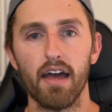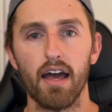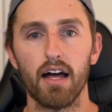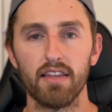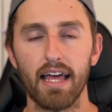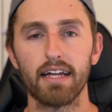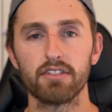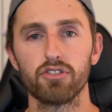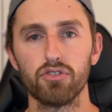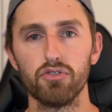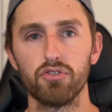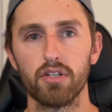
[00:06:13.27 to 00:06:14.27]
allows
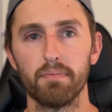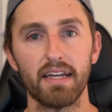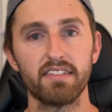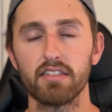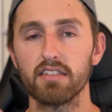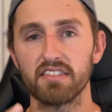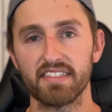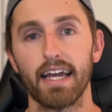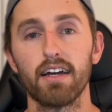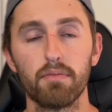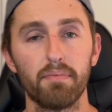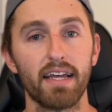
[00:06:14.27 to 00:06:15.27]
you to basically
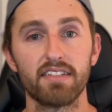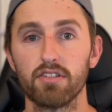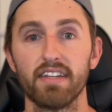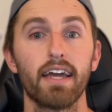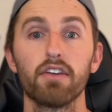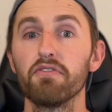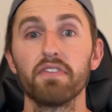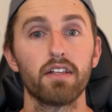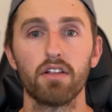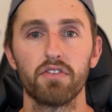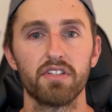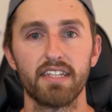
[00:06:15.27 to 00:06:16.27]
scale based on how you
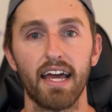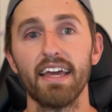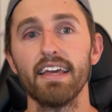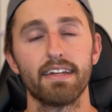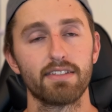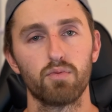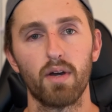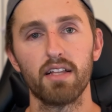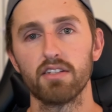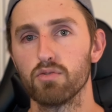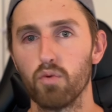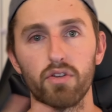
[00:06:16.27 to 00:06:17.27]
feel on the day, as well
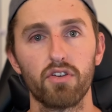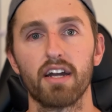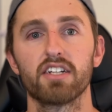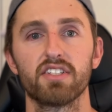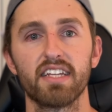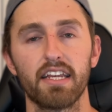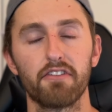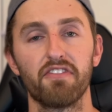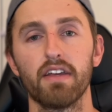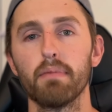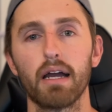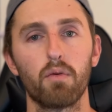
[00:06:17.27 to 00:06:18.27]
as what you're actually getting
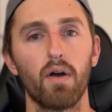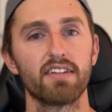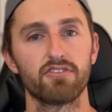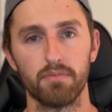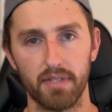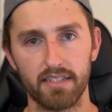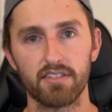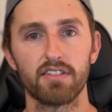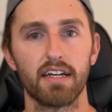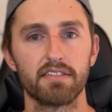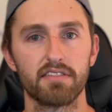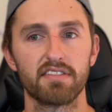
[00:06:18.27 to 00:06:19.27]
feedback-wise from the
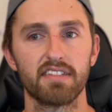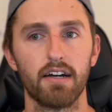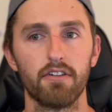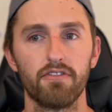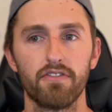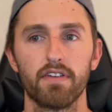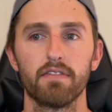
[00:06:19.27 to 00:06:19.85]
exercise itself.